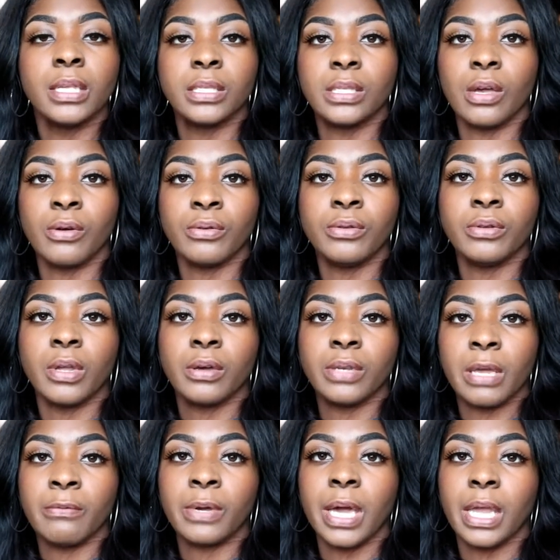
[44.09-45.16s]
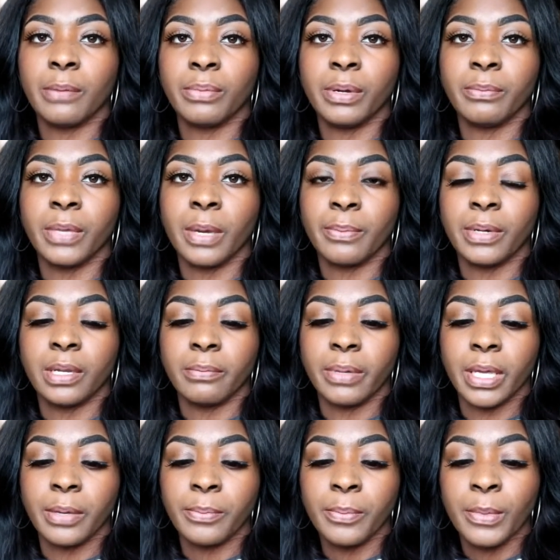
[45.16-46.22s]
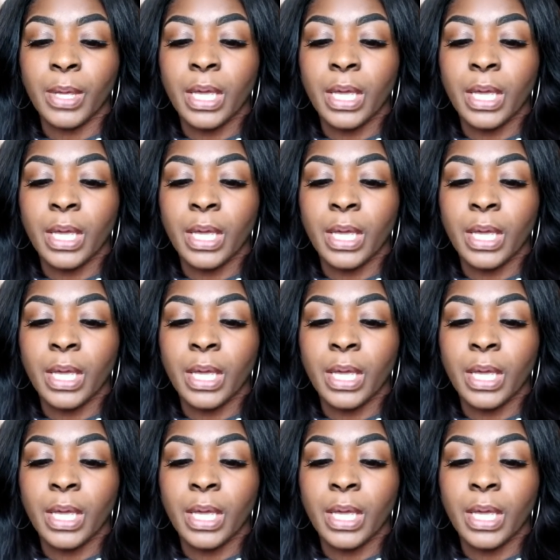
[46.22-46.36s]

so you know, they would kind of put me up a little bit.